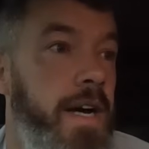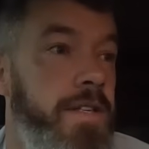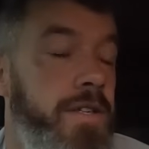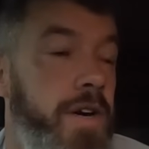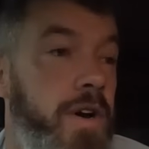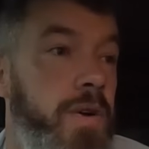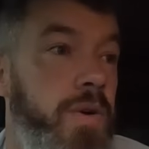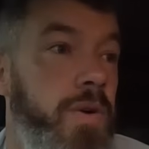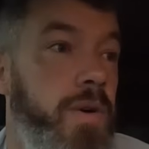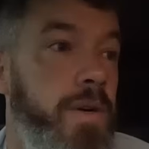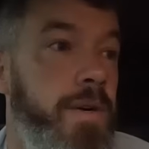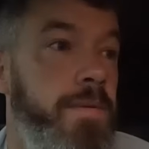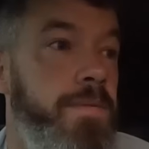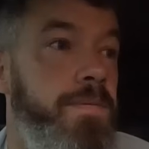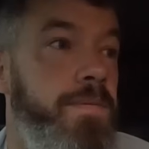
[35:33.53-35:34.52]
So
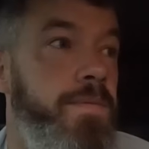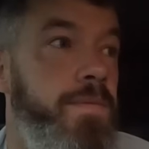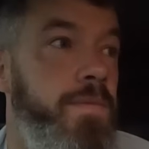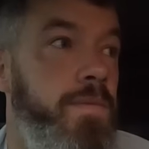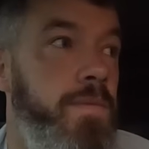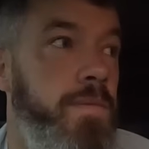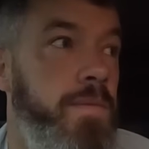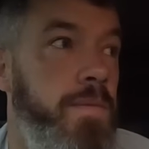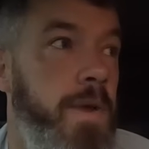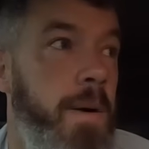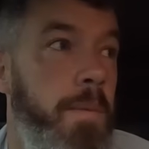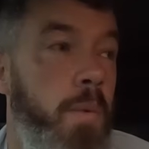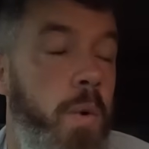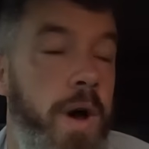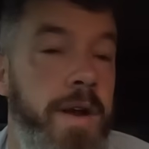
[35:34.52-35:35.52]

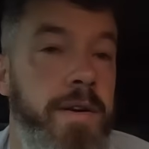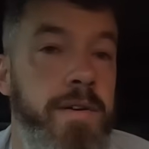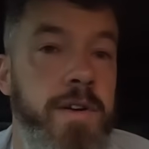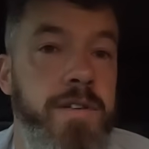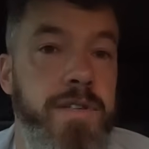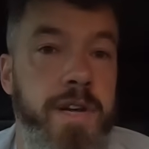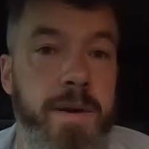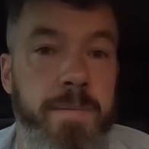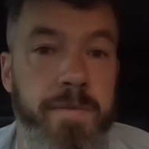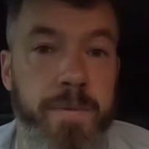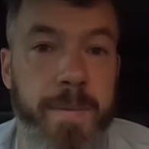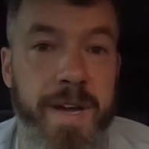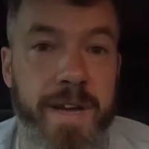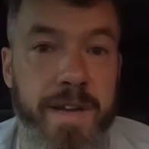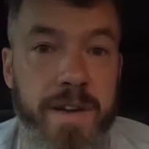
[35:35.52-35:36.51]
number one tip for
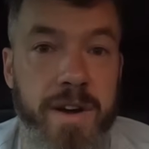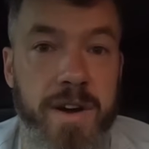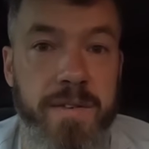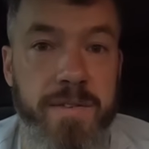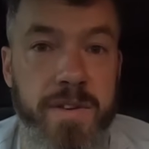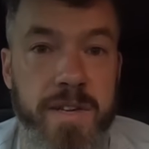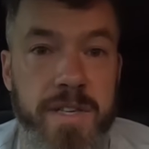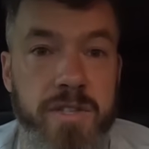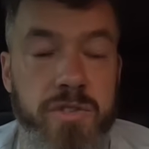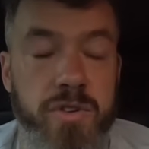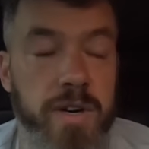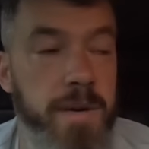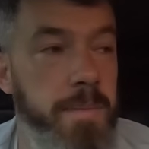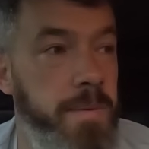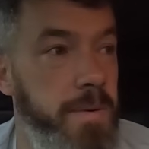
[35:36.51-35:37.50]
me after this
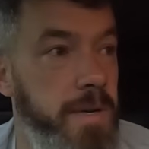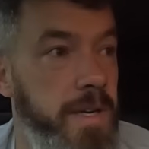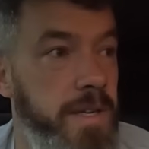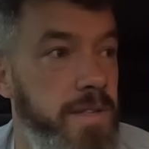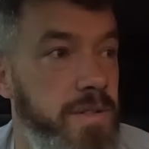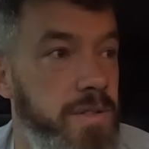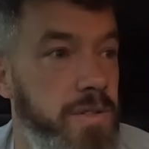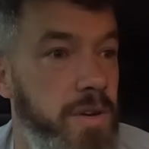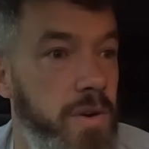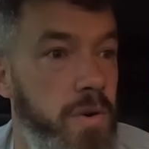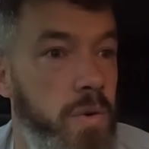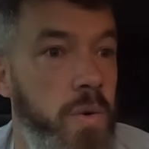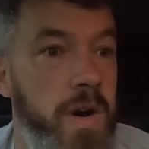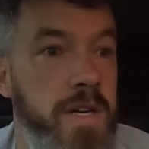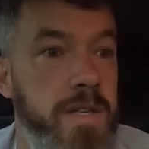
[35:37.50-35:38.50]
trip is
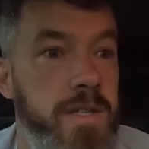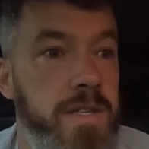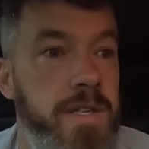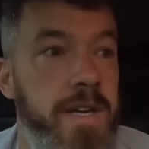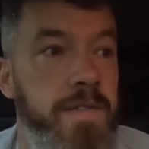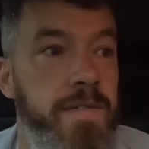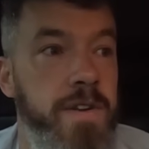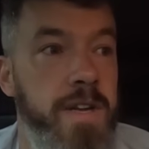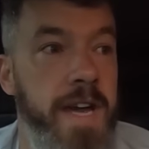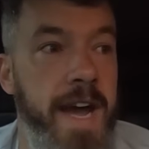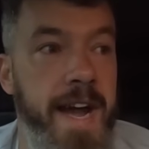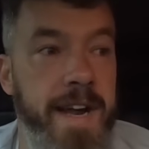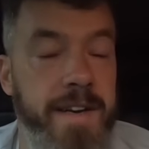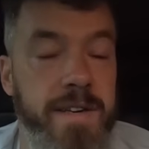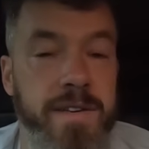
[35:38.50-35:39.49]
always, if you
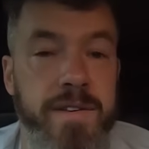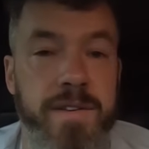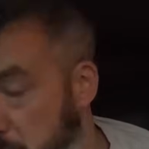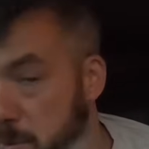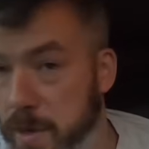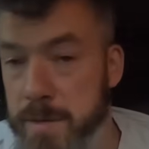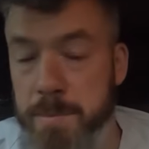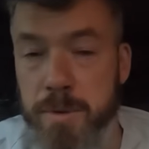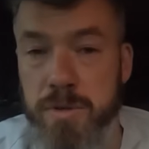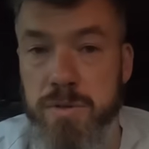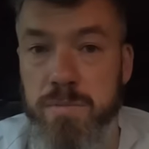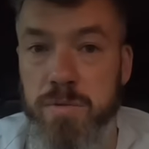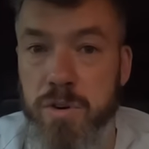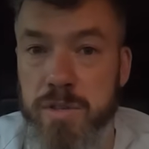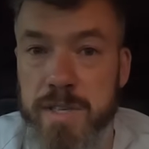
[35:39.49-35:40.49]
can, always put
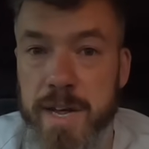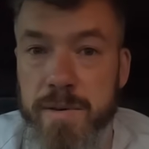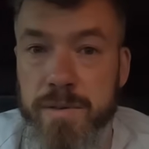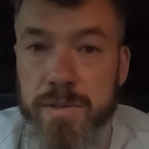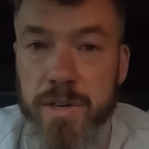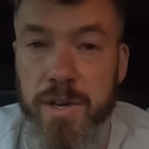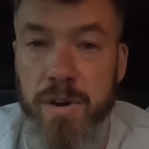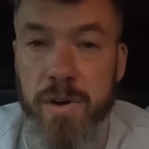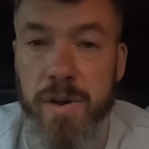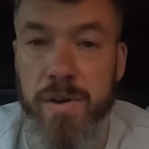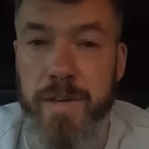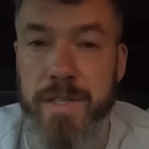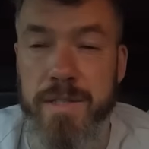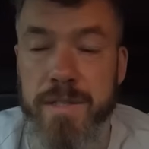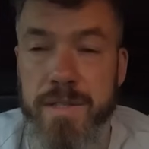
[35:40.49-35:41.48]
some rocks down in the guy
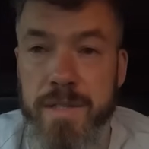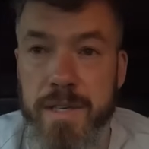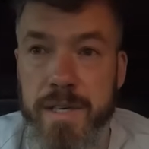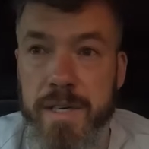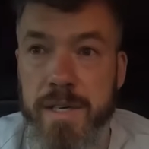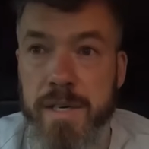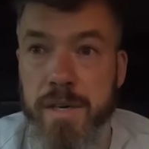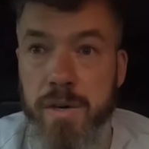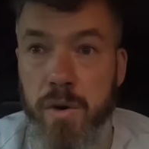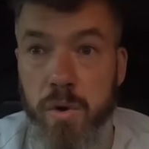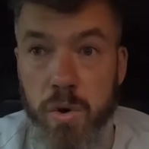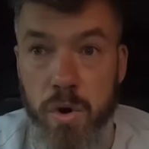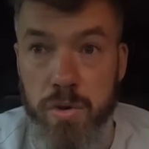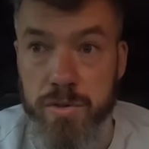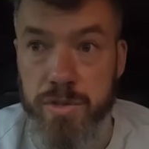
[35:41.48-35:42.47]
lines,
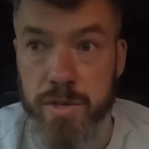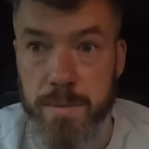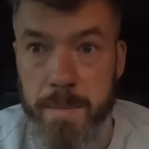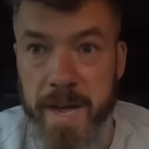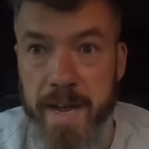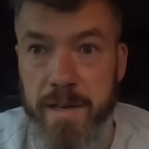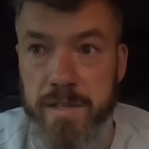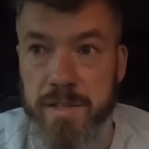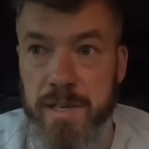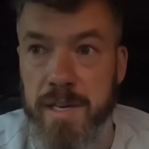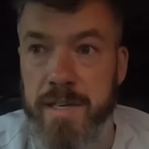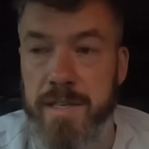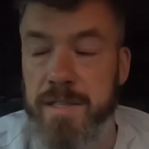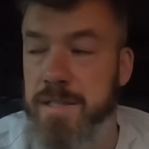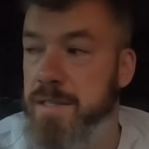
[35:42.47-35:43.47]
or onto the pegs at
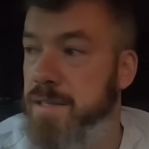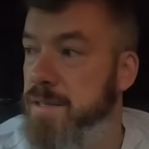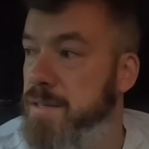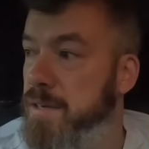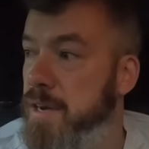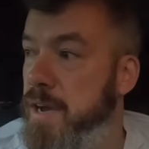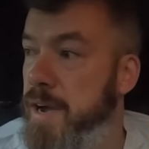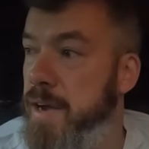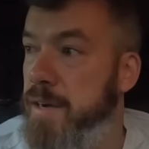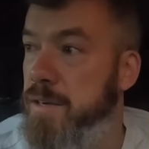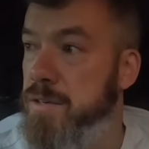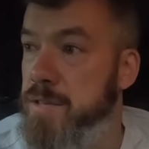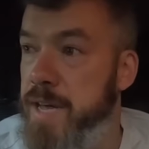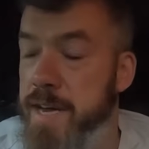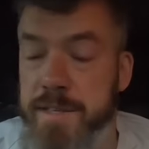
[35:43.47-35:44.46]
least,
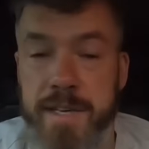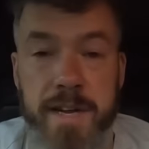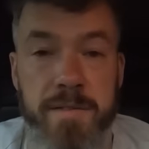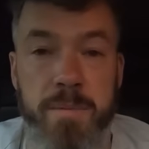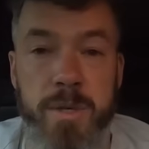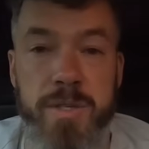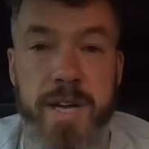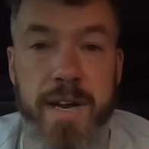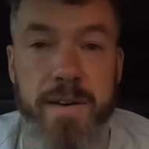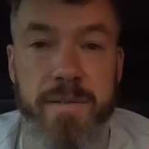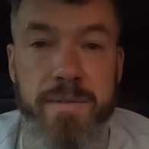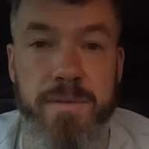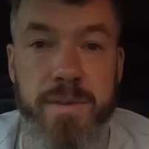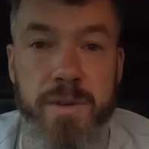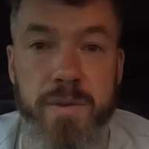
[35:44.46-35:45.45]
because that saved my
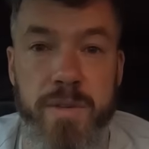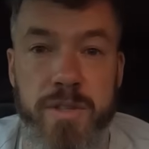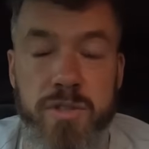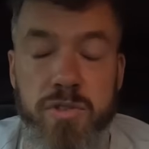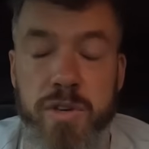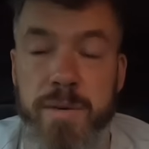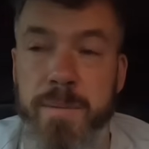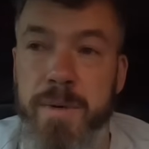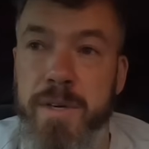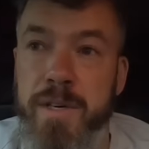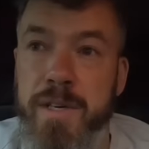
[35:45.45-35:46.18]
tent on this trip.